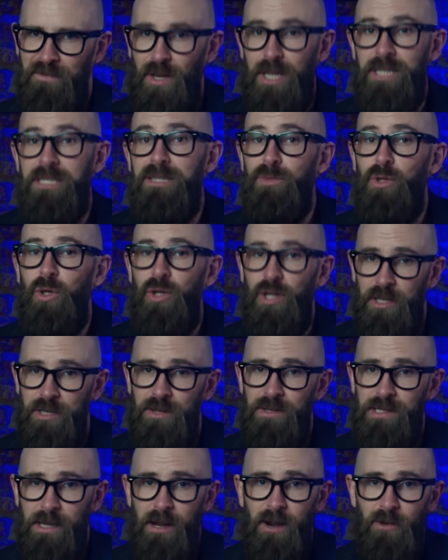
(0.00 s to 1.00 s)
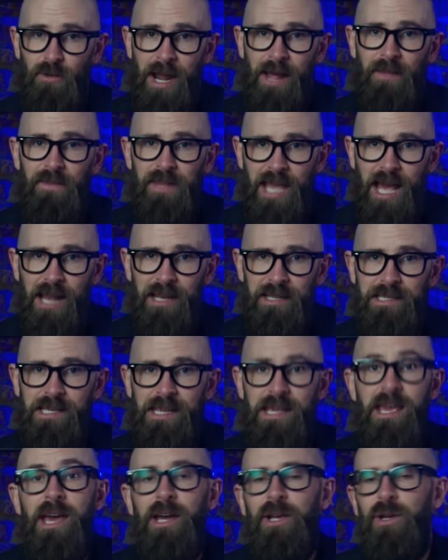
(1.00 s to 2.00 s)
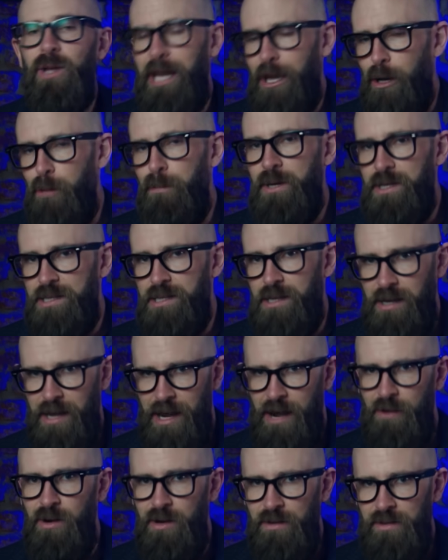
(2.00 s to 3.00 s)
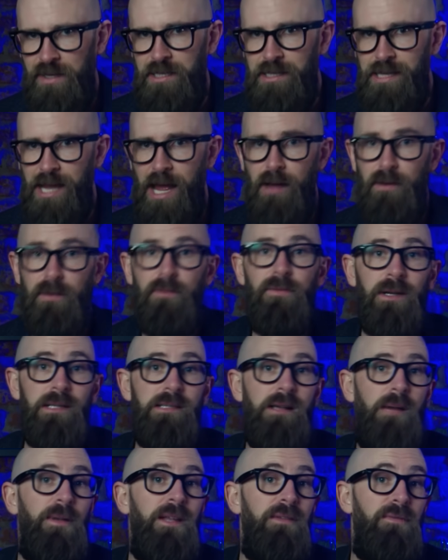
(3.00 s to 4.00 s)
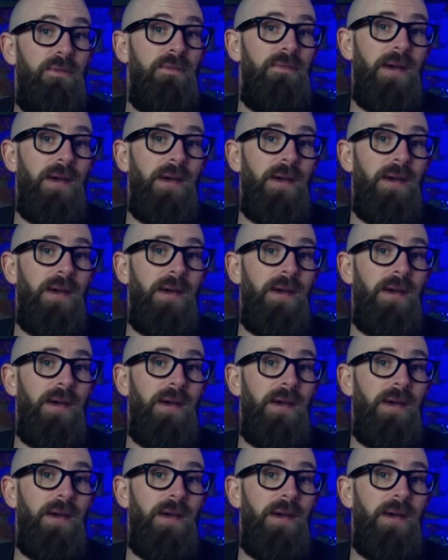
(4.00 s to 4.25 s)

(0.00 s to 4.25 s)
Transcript: Finding more clues around the galaxy could help us narrow this down. For example, if we